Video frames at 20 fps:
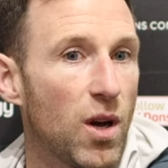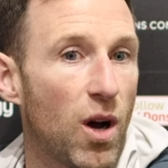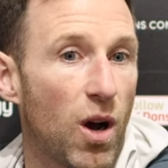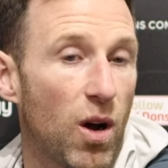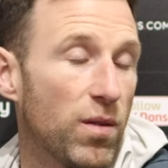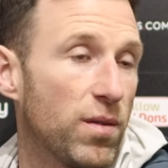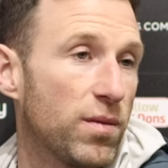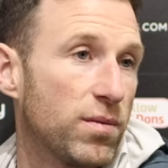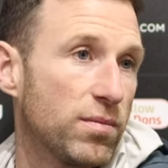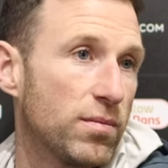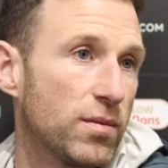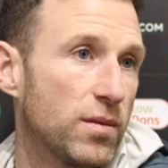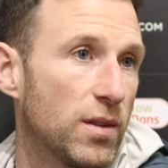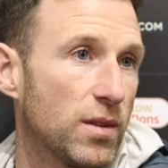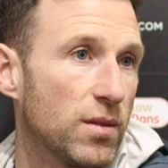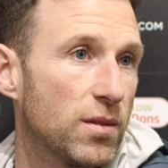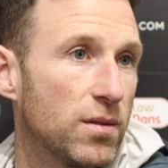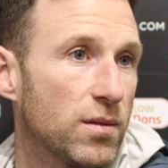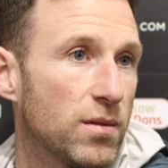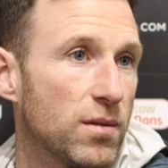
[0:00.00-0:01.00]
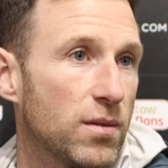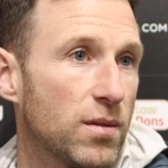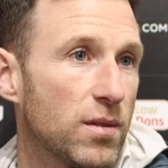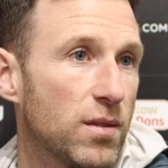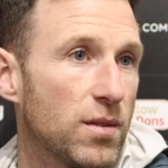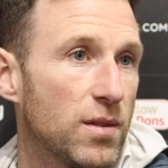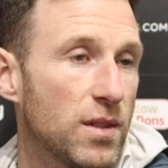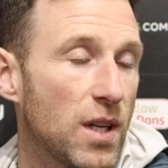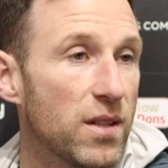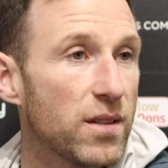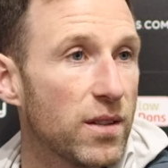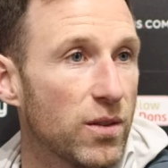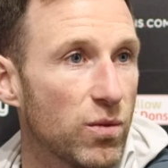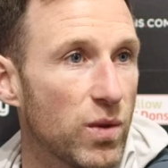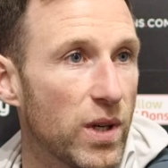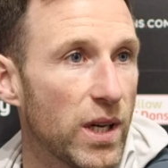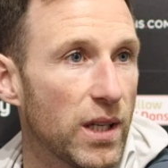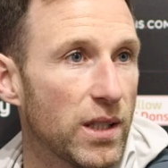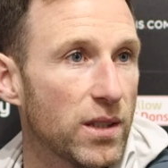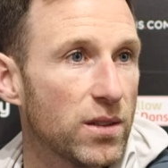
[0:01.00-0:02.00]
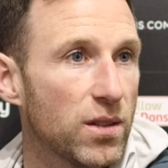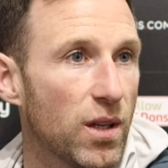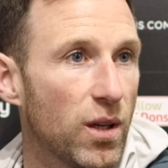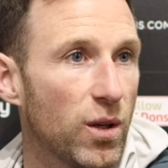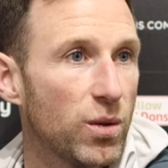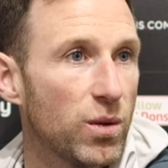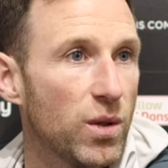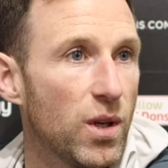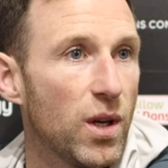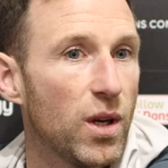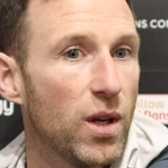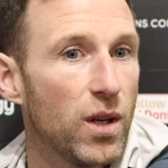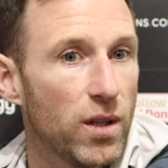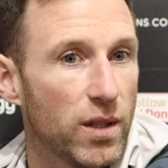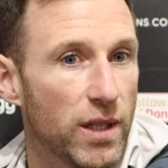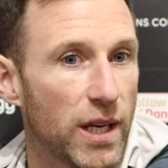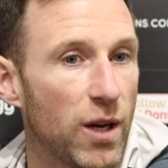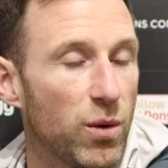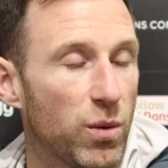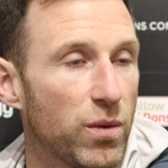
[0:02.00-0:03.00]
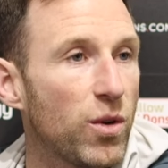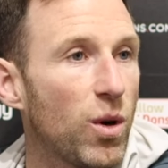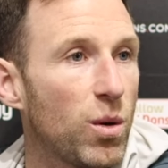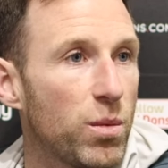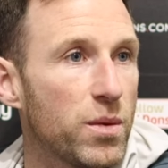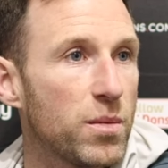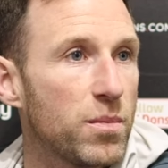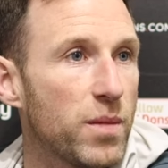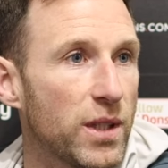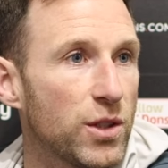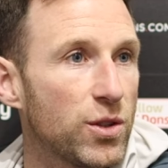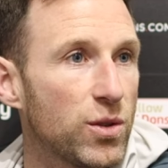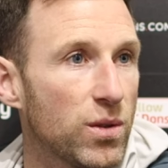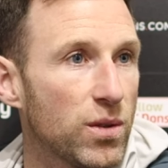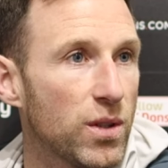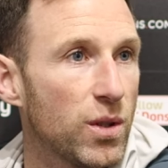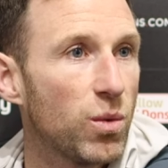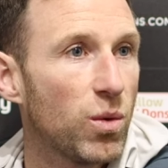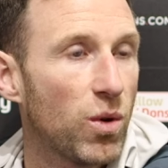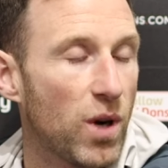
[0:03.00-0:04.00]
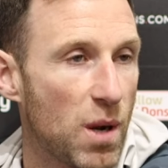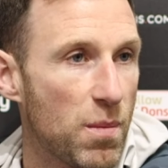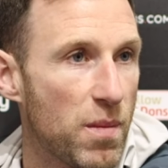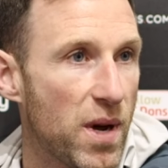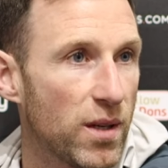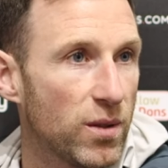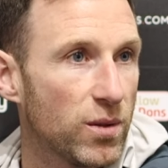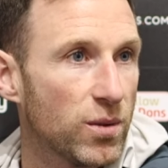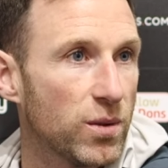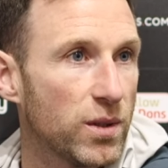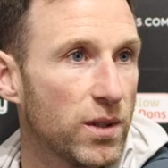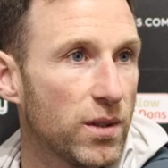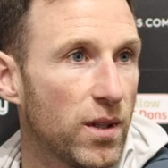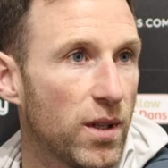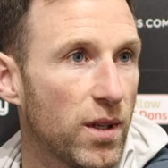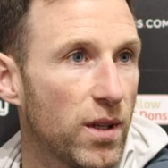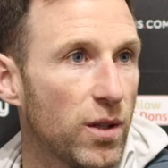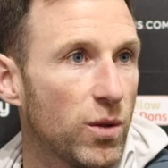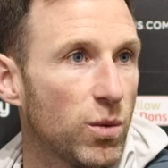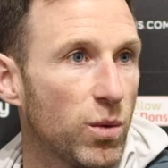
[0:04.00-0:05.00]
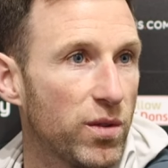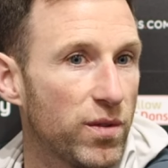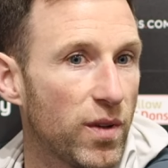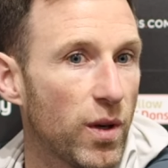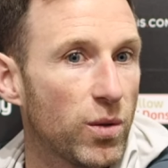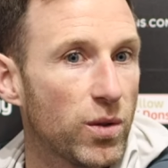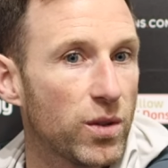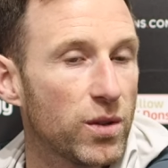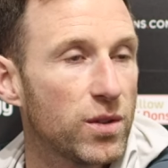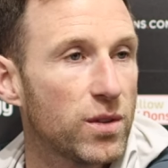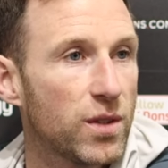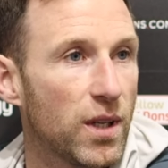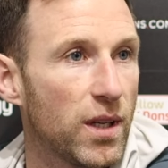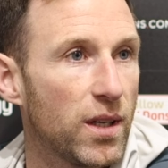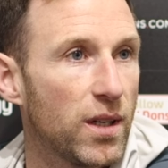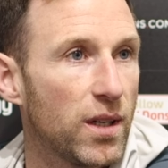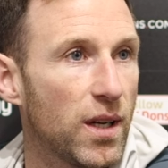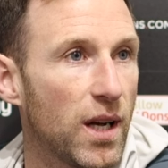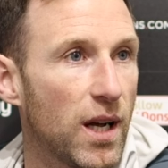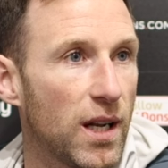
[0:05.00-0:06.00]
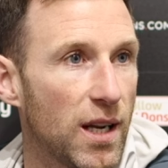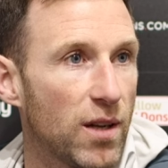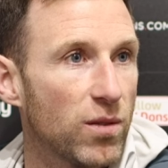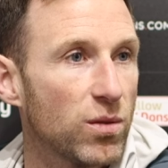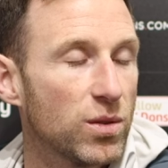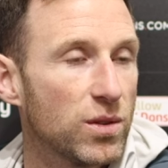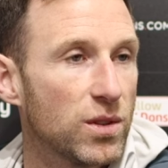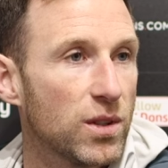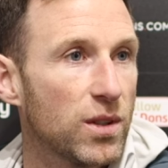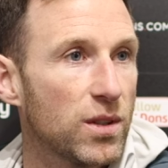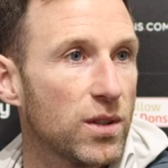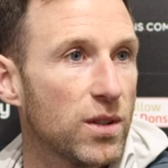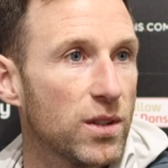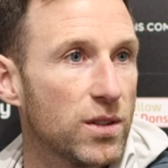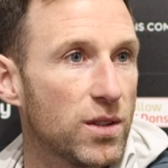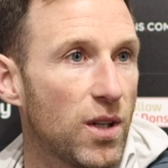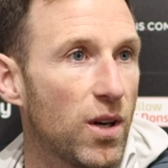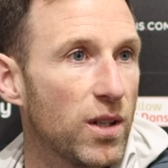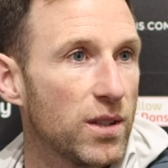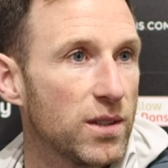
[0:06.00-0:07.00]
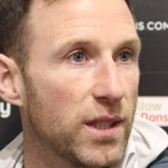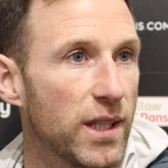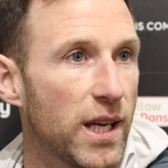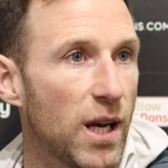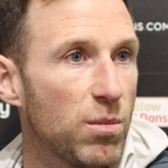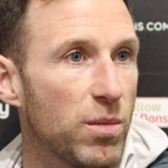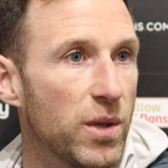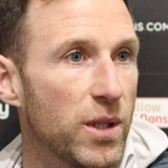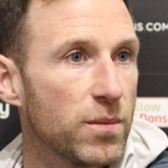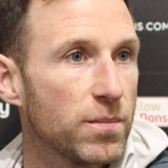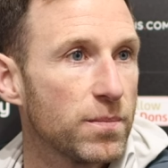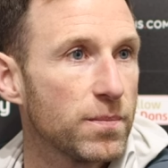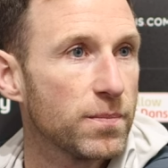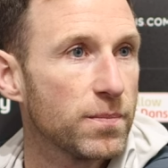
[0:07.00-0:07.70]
off, you know, nothing really. So, yeah, we've got to make sure that we're on our mettle and we're focused, our levels are as high as they can be.